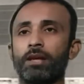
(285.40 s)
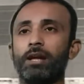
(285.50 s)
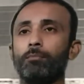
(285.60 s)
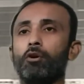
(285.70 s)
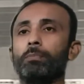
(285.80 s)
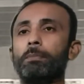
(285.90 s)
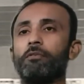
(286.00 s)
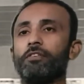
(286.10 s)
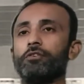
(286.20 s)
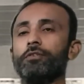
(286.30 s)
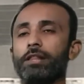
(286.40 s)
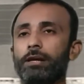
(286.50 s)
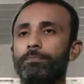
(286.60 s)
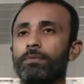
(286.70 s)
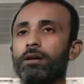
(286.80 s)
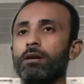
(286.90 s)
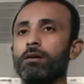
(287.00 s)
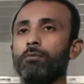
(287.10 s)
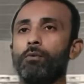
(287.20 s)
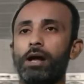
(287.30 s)
and more people were using.
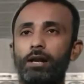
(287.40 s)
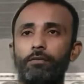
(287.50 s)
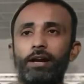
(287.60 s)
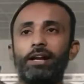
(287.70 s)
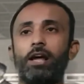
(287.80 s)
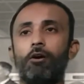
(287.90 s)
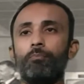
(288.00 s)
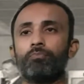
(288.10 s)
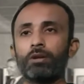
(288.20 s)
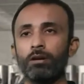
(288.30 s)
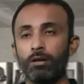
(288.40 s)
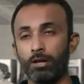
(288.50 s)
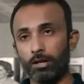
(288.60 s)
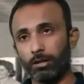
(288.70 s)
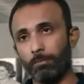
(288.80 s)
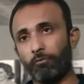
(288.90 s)
While right now, the